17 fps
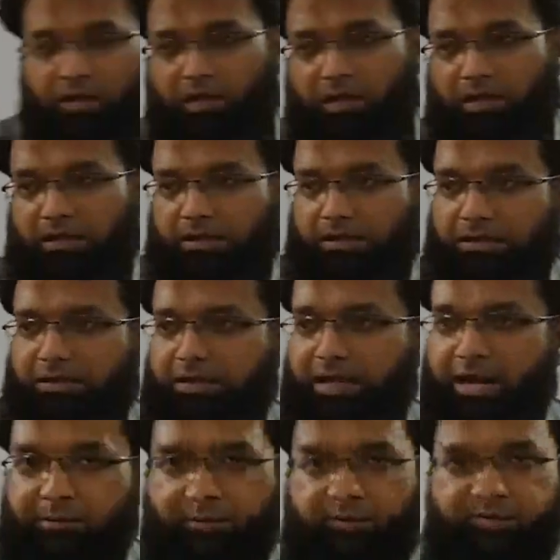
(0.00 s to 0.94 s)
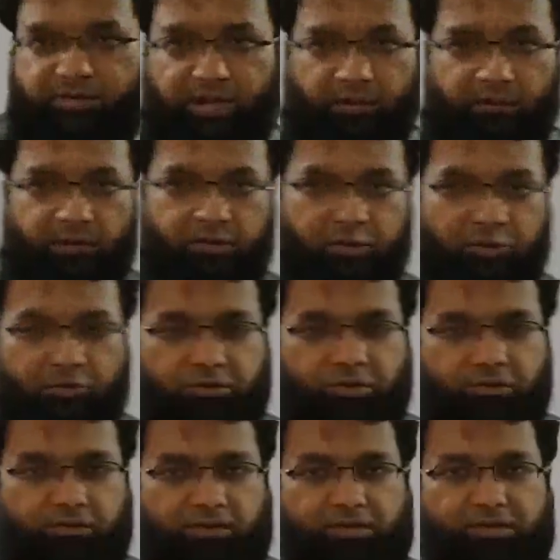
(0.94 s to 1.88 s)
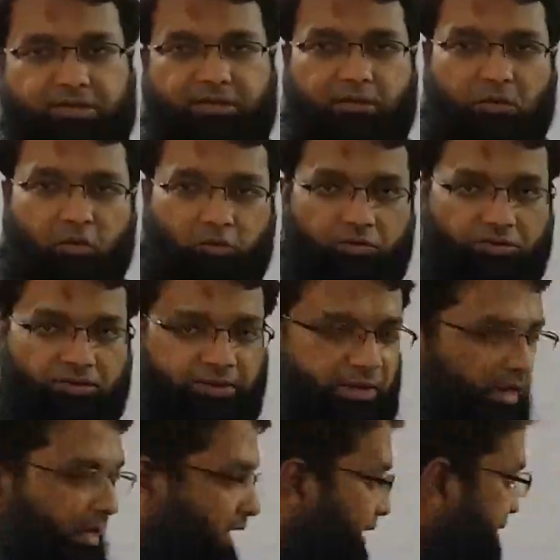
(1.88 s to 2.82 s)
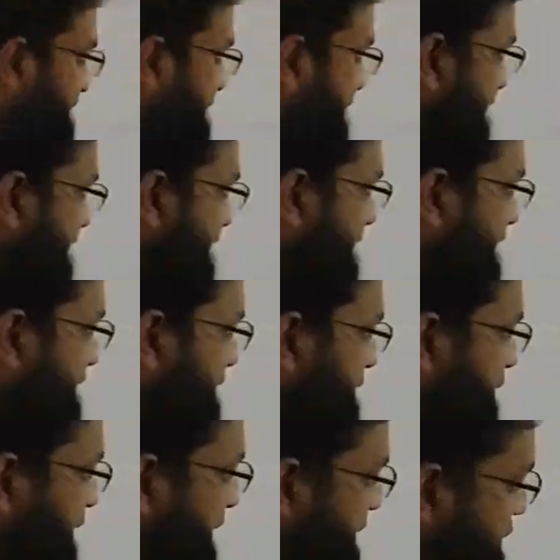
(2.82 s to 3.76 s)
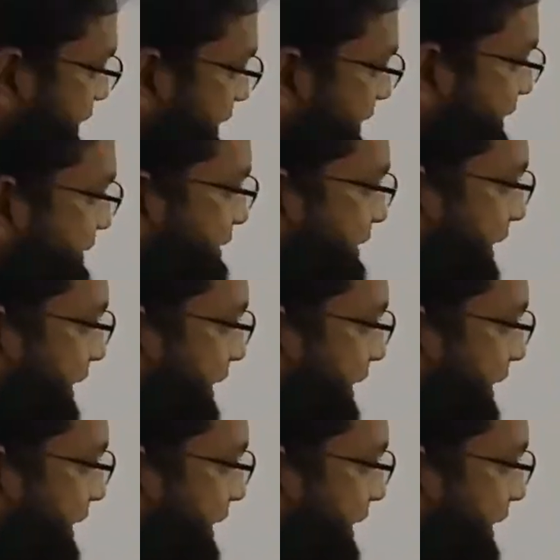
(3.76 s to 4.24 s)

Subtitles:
administrative issues of this course, which is